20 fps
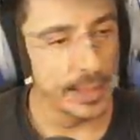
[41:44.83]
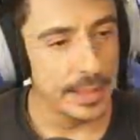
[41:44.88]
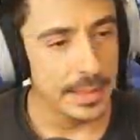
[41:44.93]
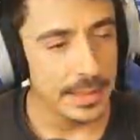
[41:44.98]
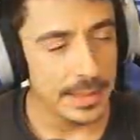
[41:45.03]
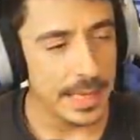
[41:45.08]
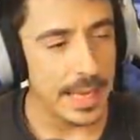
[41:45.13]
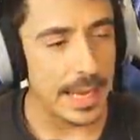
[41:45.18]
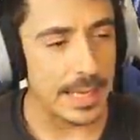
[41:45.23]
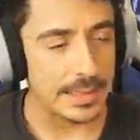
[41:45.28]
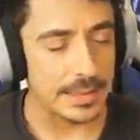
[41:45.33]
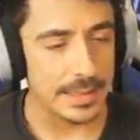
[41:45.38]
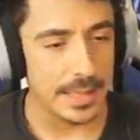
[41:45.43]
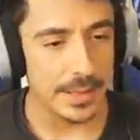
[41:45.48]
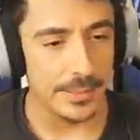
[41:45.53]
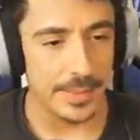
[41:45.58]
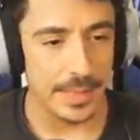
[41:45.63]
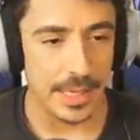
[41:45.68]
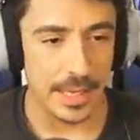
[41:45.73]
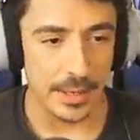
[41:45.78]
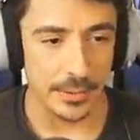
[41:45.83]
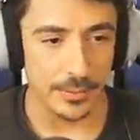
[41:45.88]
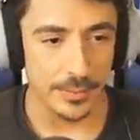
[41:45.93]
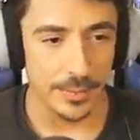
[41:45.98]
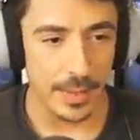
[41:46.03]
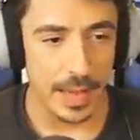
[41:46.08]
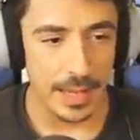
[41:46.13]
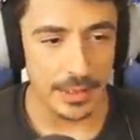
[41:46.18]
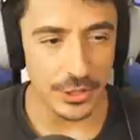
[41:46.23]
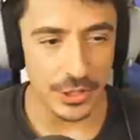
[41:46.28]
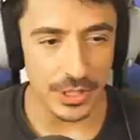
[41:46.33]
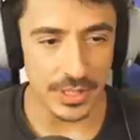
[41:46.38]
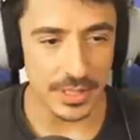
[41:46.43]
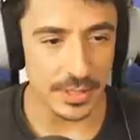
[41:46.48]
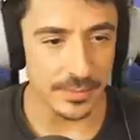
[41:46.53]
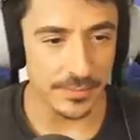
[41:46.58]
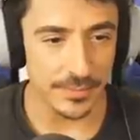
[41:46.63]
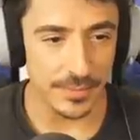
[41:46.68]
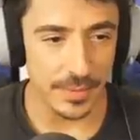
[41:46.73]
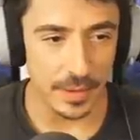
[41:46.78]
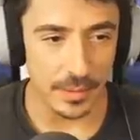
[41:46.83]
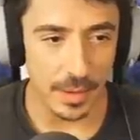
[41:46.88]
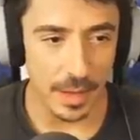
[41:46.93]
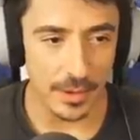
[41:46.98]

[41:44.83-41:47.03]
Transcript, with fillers: Yes, there we go. And just i uh,